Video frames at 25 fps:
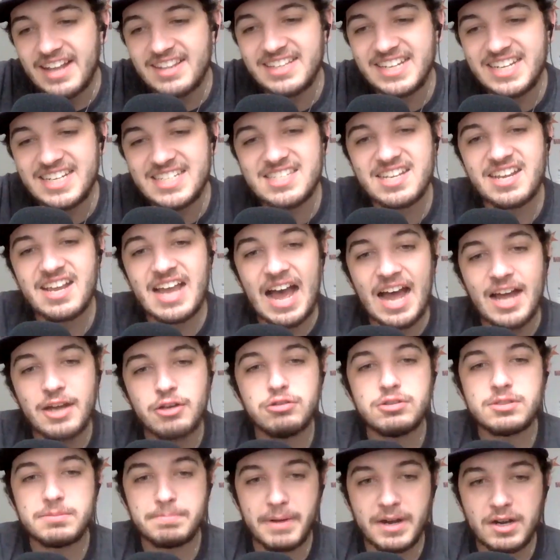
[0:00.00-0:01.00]
at least a
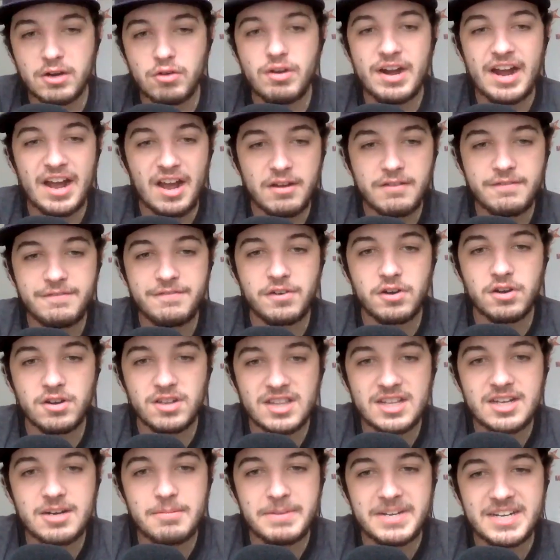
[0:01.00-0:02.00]
guy who's been around for
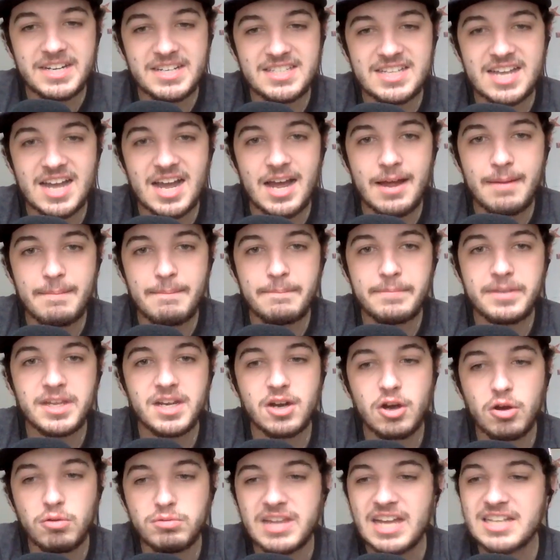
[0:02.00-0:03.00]
a little bit of time.
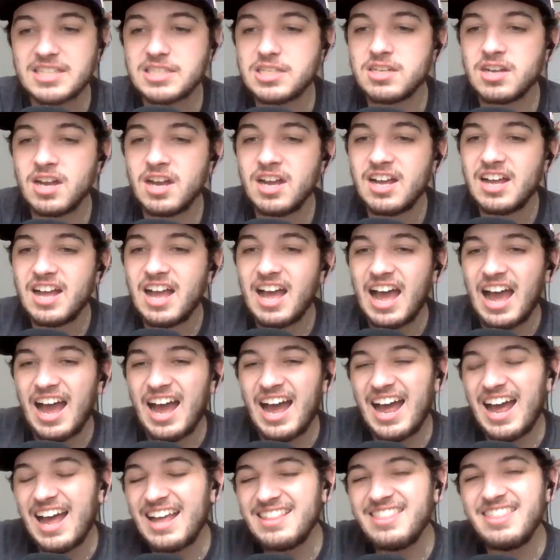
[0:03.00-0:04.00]
You know, that's
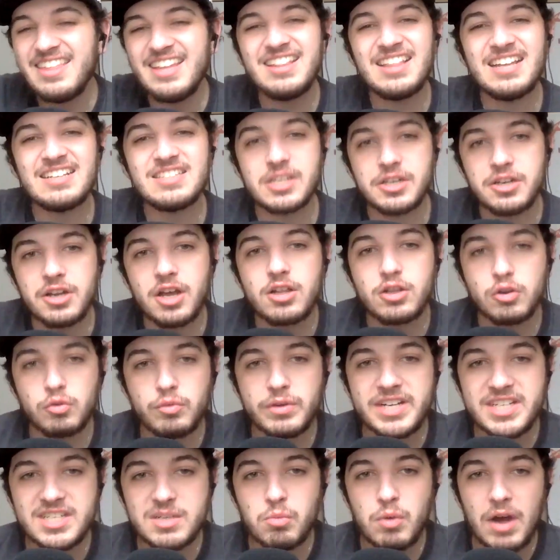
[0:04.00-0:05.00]
I think that's another
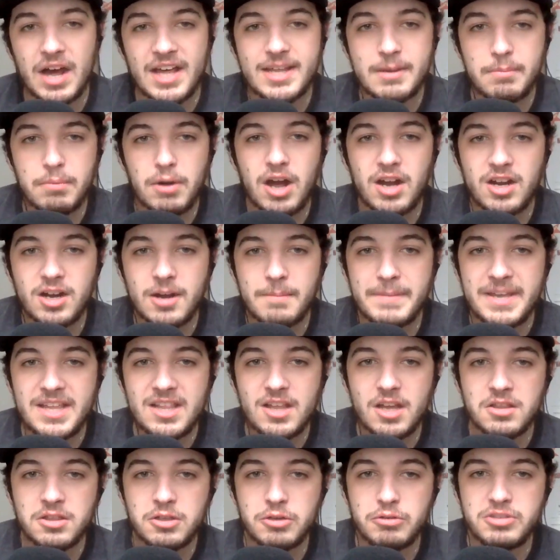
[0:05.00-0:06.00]
reason why they brought on
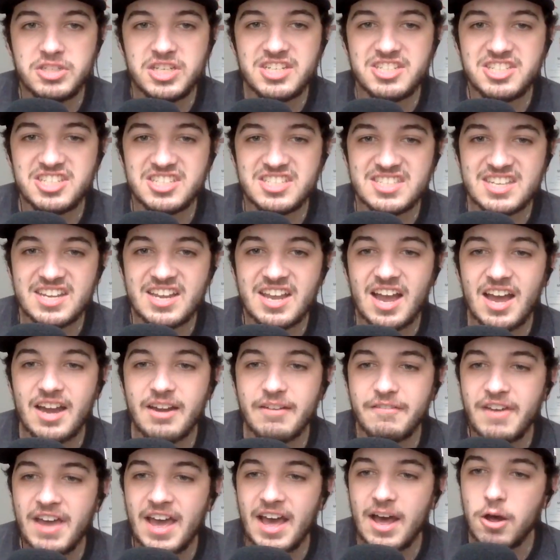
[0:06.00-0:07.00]
Milan Lucic is to
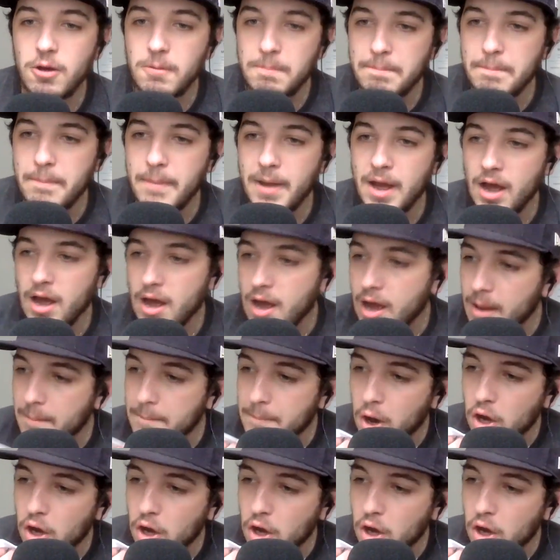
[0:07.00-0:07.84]
kind of help uh,